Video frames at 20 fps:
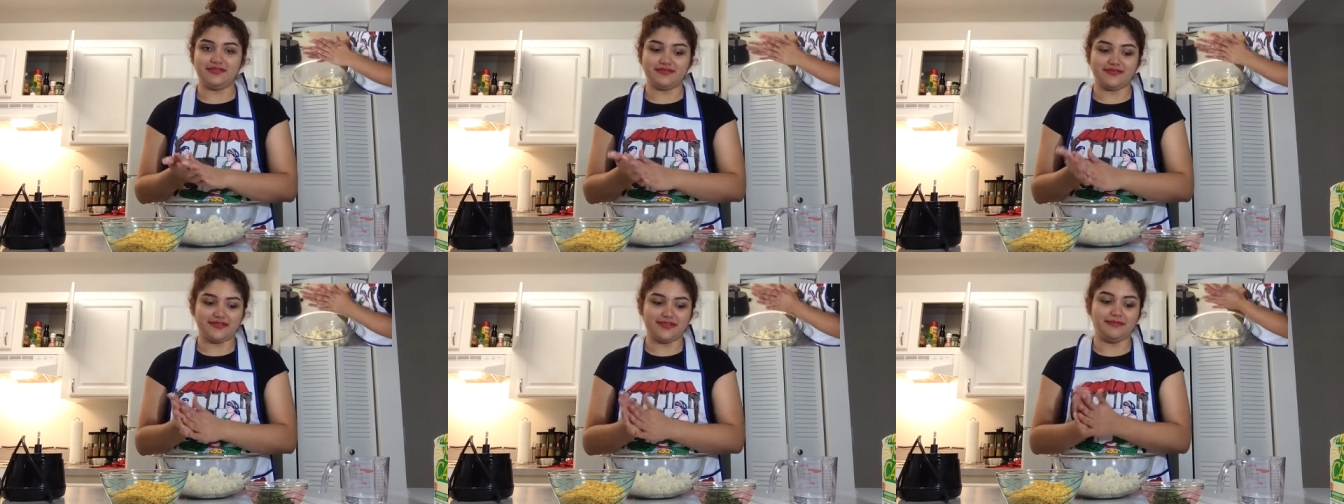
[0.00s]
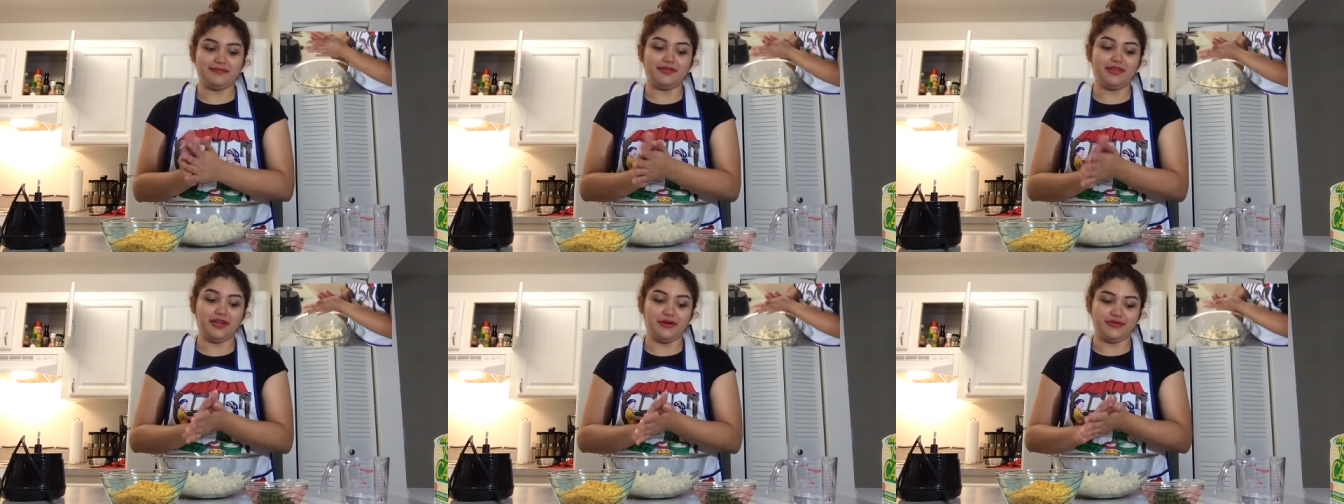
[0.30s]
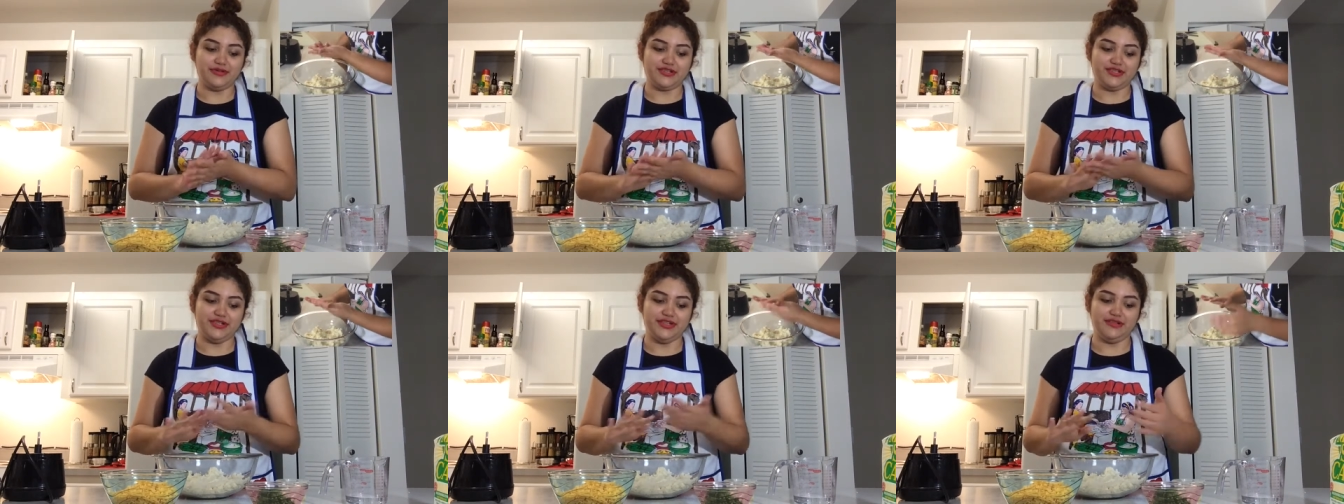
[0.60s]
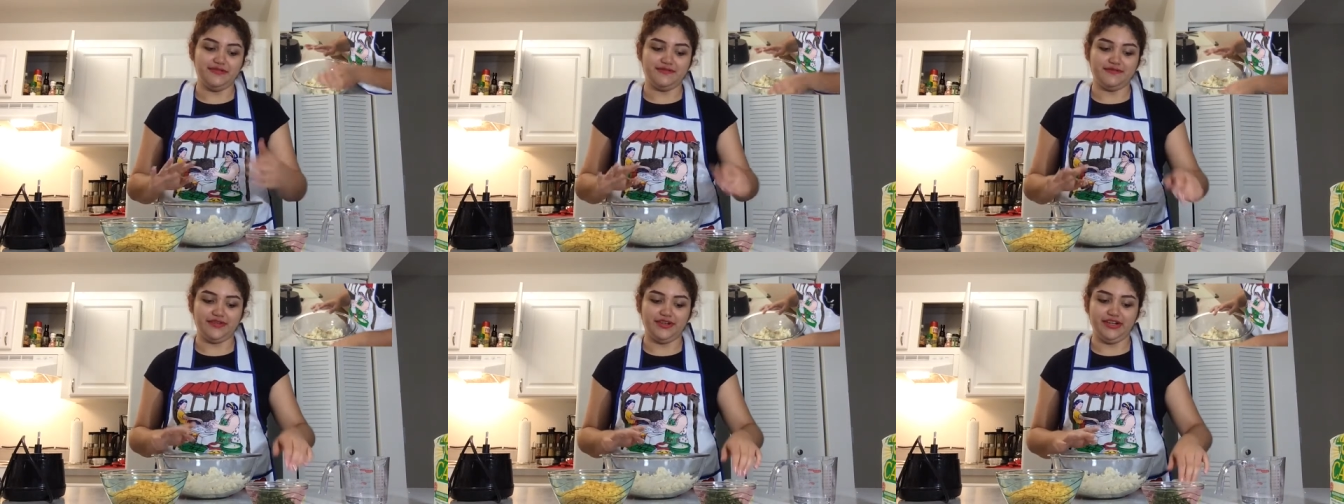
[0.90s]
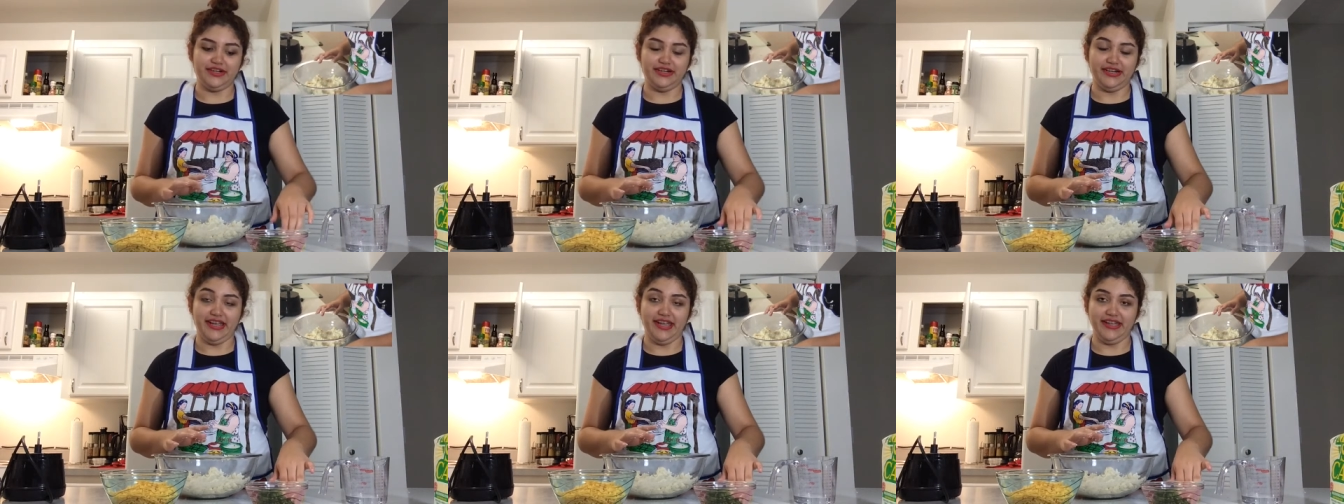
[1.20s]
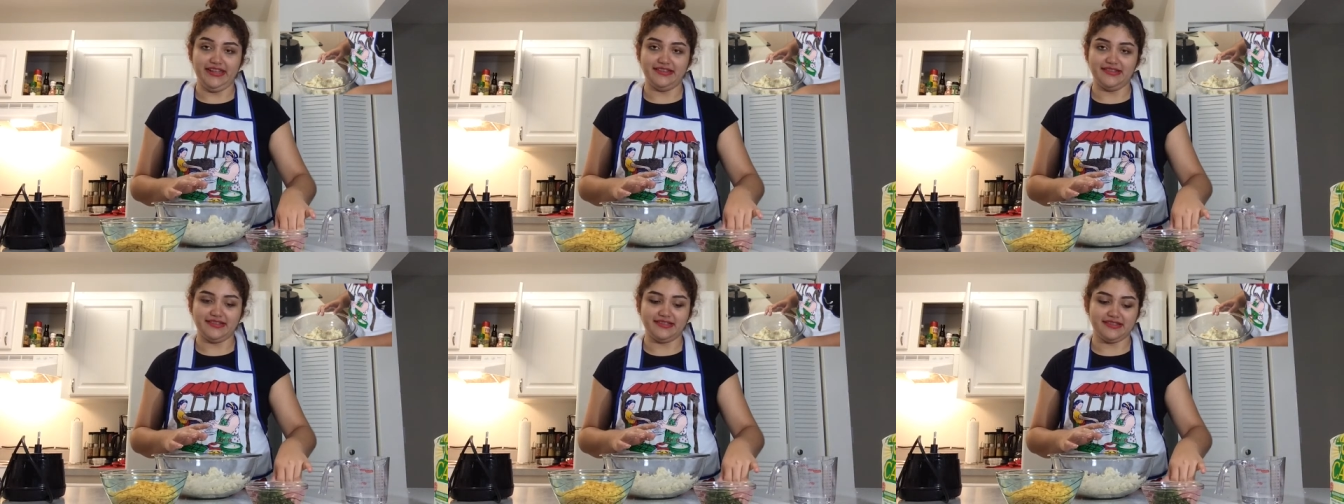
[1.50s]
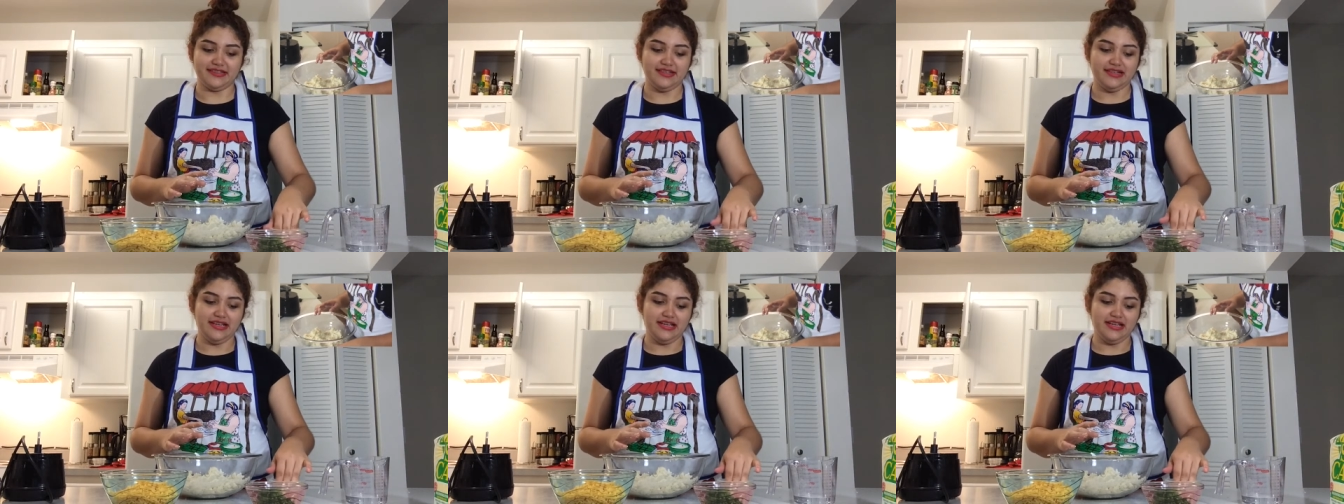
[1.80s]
some lotion for your hands.